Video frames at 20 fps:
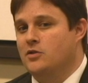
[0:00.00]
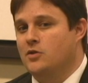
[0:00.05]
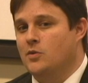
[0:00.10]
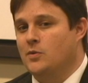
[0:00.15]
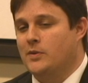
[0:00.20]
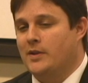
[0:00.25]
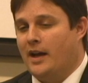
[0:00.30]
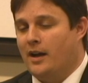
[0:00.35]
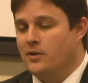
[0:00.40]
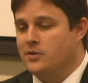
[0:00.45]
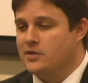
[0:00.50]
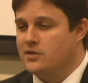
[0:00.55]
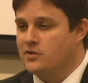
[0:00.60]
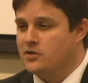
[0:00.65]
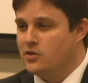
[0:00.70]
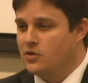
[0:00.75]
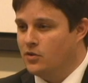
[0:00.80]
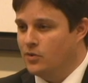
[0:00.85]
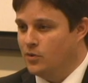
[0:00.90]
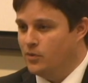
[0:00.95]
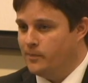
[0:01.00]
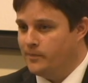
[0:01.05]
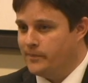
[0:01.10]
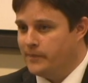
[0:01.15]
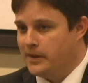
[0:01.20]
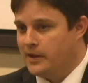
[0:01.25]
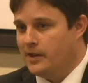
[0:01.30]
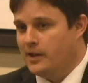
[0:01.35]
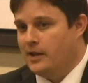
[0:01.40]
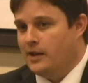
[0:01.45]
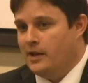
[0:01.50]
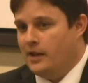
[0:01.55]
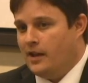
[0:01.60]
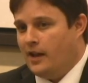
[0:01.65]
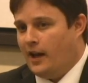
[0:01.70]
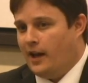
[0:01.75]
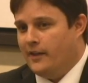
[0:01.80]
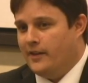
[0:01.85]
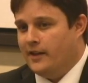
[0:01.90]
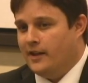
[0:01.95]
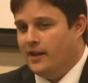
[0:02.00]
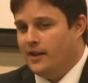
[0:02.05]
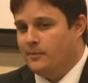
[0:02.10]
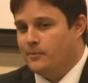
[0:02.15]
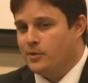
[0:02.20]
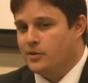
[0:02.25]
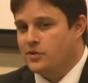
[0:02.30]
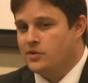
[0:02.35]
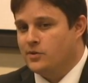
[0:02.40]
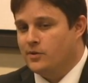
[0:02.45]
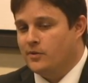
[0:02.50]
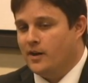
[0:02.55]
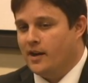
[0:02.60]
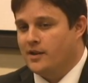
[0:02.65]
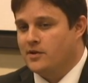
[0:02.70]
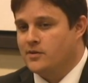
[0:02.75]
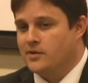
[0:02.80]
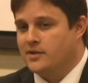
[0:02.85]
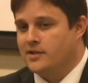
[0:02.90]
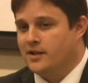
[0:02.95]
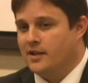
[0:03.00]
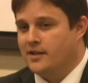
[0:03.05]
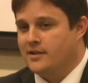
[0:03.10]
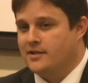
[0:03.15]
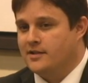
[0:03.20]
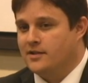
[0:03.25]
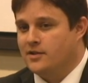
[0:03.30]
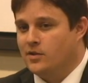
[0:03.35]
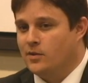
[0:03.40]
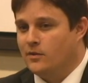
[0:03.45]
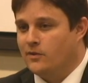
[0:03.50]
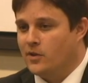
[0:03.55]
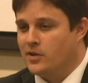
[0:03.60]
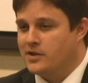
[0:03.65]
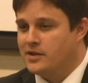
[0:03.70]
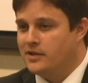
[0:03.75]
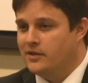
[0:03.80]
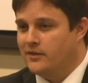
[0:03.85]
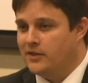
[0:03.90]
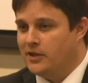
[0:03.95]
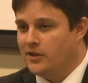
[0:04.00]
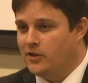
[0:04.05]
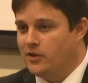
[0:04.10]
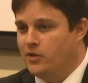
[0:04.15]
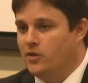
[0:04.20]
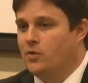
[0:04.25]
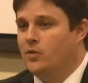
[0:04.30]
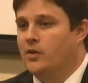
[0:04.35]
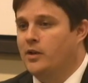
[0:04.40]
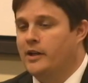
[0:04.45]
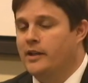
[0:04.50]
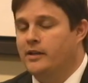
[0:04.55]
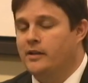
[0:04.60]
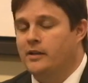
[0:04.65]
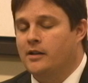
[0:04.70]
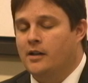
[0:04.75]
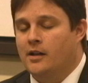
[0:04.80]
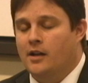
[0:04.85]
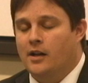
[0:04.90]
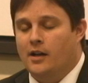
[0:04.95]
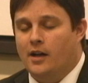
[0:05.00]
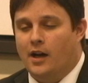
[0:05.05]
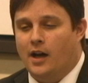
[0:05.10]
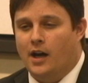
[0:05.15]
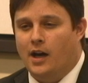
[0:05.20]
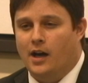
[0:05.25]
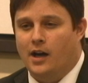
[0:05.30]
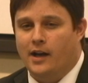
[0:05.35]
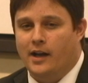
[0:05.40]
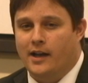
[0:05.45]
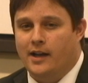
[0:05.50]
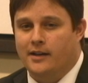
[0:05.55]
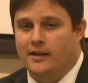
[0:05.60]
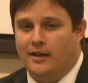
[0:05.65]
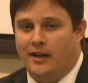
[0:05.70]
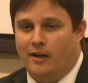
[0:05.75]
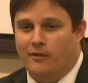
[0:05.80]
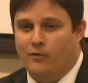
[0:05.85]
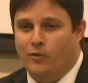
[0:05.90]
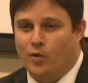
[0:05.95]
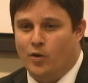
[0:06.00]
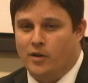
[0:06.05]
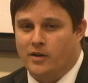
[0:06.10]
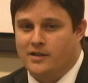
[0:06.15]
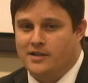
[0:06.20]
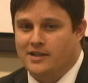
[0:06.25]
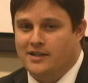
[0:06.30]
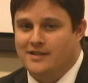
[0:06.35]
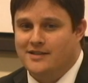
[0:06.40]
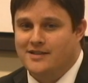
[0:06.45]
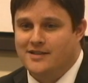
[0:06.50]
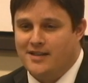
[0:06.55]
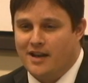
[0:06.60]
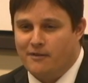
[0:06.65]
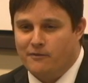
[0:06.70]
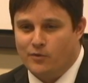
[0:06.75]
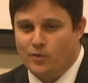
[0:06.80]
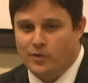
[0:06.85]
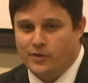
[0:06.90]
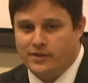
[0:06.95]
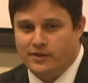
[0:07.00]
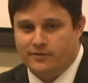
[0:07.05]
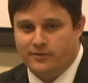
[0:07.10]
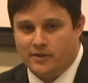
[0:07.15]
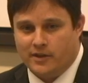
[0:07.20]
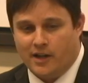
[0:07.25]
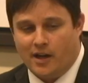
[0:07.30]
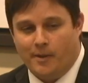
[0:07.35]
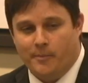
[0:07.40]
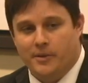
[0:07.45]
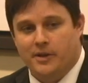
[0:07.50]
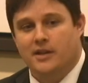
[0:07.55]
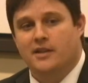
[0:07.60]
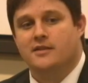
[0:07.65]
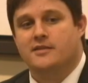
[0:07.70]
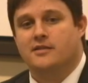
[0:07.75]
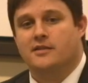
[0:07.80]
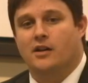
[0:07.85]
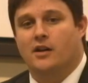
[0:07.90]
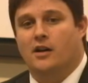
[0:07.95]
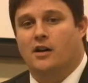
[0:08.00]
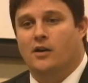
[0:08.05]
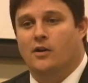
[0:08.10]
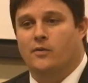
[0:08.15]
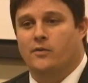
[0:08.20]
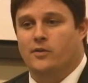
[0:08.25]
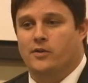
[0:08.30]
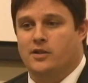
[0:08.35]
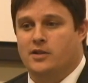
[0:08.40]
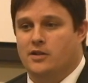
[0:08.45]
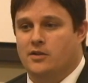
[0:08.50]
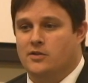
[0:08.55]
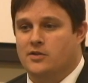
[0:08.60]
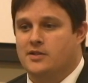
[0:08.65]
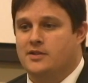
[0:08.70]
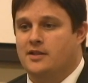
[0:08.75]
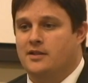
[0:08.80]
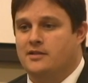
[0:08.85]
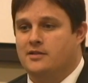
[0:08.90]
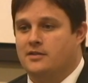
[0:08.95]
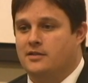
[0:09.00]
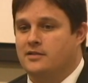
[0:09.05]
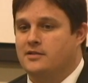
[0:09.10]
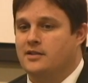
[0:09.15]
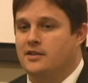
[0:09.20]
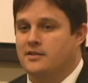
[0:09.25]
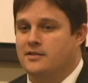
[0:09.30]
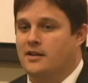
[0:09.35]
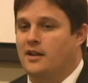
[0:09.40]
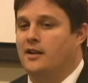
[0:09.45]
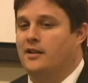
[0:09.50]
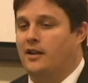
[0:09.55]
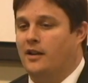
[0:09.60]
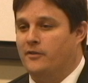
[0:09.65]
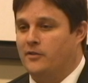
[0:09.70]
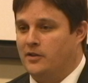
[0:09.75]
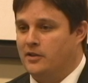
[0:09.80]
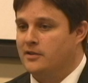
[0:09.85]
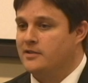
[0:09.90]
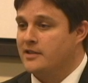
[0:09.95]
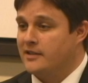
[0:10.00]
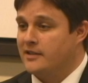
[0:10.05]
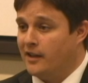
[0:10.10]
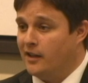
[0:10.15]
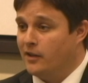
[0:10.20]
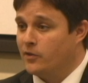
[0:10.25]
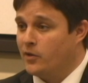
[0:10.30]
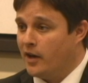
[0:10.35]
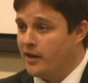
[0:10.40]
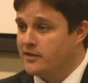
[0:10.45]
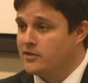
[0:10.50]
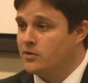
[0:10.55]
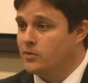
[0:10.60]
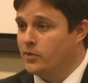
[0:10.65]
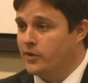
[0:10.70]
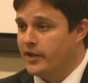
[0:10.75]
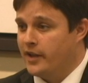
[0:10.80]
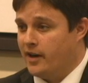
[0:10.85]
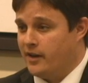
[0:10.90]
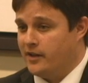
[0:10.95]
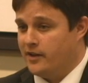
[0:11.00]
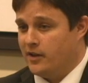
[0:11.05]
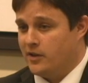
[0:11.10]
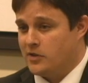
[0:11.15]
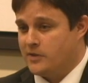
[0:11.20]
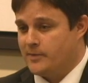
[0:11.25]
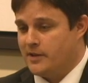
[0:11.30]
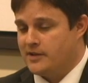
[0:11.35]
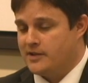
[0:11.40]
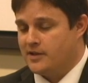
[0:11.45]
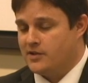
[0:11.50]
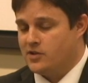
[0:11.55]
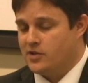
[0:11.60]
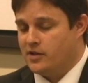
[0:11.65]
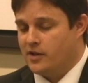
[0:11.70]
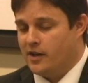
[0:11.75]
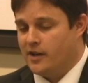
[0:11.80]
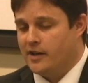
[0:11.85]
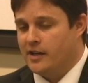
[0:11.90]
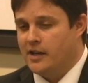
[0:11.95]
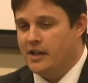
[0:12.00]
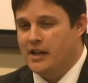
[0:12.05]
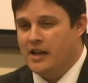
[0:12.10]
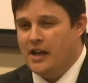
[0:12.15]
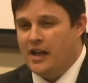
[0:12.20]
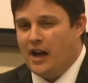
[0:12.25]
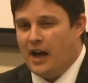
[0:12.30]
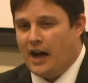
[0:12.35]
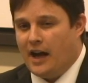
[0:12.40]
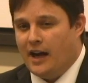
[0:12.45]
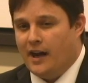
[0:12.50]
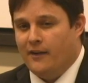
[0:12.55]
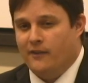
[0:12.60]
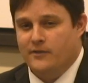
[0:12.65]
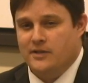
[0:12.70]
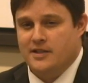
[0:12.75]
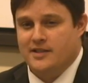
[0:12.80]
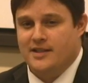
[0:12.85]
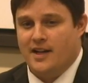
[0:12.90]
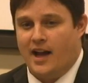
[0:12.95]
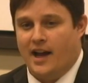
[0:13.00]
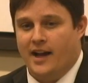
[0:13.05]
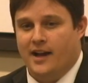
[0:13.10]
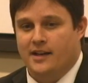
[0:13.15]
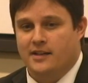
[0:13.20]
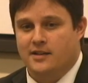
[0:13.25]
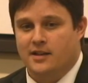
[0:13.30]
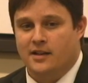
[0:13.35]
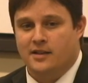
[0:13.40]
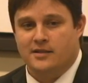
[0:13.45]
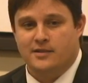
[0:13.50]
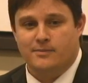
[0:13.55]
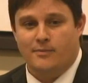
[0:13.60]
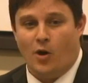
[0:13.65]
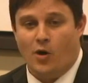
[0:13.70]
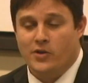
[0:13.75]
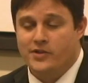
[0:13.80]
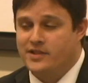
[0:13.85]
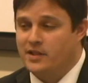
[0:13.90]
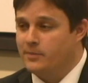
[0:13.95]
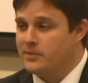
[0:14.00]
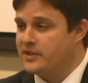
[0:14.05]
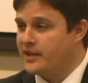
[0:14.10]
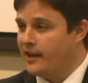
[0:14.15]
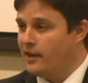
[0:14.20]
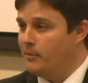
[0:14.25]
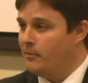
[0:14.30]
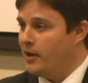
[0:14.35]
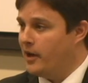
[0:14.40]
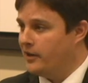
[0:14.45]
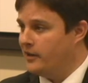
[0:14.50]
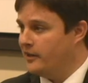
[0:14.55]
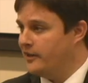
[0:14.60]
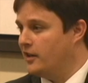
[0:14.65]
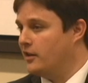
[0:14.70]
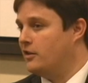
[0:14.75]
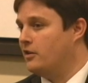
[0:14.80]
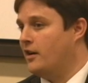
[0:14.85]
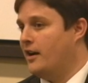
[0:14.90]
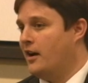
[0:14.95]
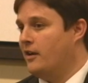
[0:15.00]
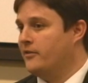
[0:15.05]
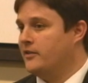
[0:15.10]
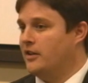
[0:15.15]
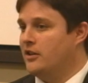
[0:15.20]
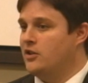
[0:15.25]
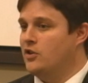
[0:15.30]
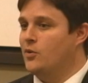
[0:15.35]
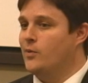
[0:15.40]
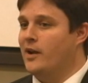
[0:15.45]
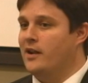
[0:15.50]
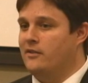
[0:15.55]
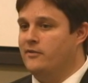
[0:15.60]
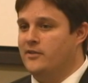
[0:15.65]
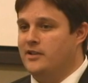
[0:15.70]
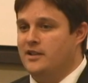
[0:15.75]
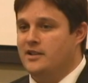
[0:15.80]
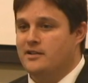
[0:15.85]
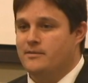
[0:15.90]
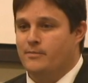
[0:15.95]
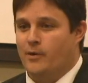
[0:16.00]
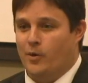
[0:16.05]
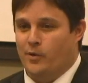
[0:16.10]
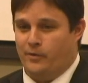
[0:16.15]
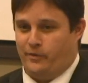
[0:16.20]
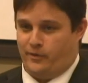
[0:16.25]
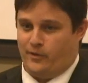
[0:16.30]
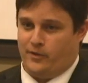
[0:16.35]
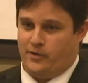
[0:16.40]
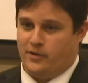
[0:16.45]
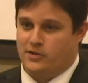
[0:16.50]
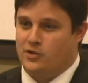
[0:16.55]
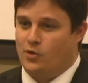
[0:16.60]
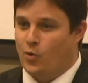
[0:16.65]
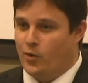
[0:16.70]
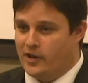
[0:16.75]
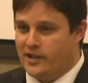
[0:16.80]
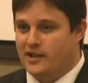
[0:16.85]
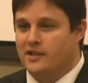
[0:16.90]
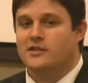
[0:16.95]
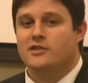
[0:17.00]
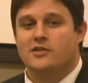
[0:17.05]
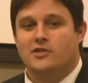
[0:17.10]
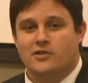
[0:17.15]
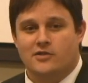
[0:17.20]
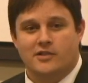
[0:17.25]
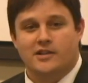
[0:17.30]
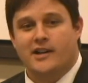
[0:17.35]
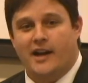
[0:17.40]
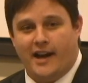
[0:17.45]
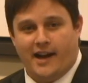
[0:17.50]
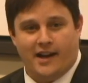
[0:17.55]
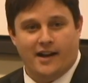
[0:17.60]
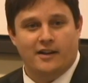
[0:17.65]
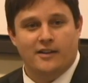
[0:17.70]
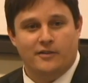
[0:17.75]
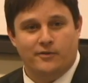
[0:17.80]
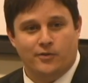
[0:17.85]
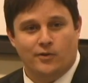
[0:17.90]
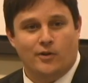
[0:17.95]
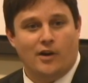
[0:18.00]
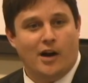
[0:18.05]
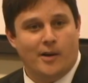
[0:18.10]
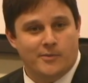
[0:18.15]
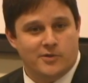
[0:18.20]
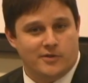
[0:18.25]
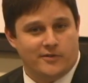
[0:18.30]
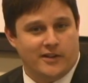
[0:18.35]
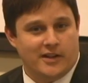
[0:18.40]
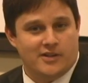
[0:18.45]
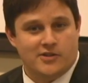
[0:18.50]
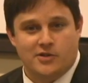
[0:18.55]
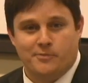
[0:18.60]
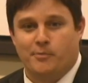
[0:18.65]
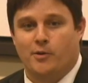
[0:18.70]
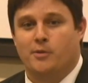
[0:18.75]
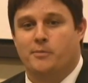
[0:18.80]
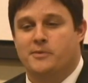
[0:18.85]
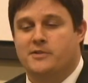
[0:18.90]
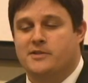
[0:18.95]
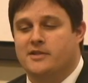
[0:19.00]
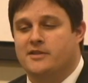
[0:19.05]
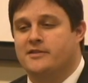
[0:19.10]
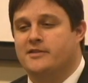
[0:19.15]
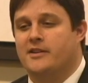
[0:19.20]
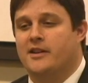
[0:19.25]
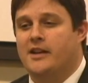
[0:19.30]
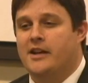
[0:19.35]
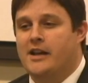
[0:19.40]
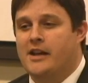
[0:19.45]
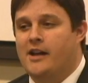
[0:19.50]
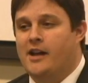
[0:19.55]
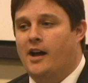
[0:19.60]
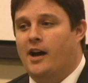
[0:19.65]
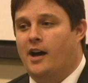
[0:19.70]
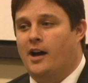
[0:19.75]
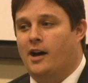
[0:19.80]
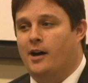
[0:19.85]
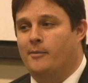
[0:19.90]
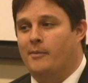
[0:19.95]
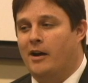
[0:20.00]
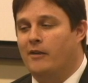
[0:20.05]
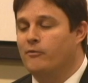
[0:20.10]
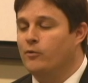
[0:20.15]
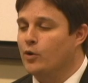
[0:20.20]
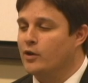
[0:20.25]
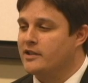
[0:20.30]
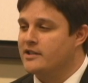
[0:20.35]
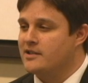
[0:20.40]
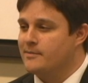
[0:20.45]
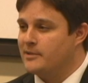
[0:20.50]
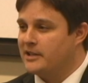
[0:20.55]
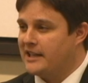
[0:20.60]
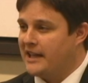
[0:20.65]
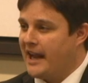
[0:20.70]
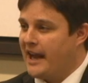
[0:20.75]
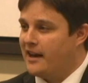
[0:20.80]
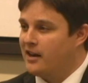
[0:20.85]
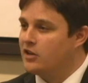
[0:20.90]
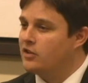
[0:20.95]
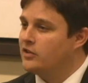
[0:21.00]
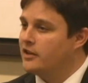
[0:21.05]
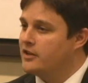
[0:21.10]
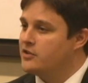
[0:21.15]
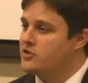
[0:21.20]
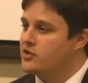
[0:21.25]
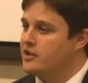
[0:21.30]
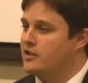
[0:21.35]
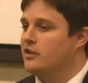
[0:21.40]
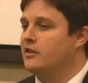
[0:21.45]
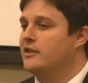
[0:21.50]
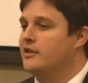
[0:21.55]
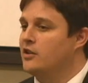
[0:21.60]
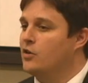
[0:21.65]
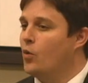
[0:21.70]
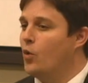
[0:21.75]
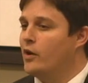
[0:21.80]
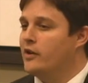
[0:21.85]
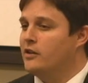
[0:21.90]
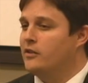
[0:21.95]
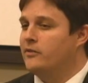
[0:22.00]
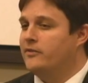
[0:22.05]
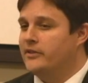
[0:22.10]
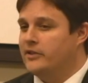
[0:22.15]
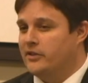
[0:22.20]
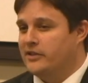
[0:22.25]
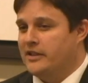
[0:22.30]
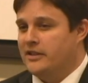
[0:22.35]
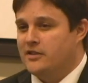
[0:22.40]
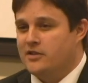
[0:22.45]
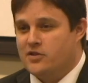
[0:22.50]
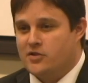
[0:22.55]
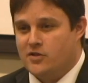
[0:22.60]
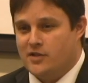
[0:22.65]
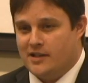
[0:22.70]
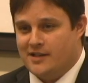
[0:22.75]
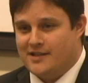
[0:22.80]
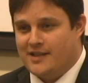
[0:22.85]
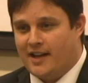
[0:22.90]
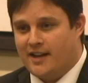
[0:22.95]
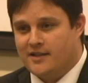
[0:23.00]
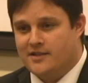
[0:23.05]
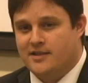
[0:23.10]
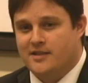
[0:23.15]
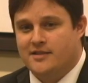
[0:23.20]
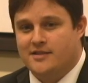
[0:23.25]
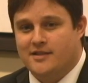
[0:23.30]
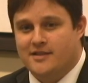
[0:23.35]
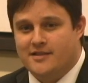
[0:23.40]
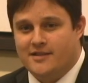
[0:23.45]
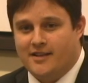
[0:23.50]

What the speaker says: 2002. I then pursued graduate studies at the University of Illinois and have worked in several different companies over the years since I left grad school there in aerospace engineering. I've designed small subscale model aircraft and UAVs, both for the toy industry and for observation purposes. I've worked as a mechanical engineer in the oil field industry in Texas.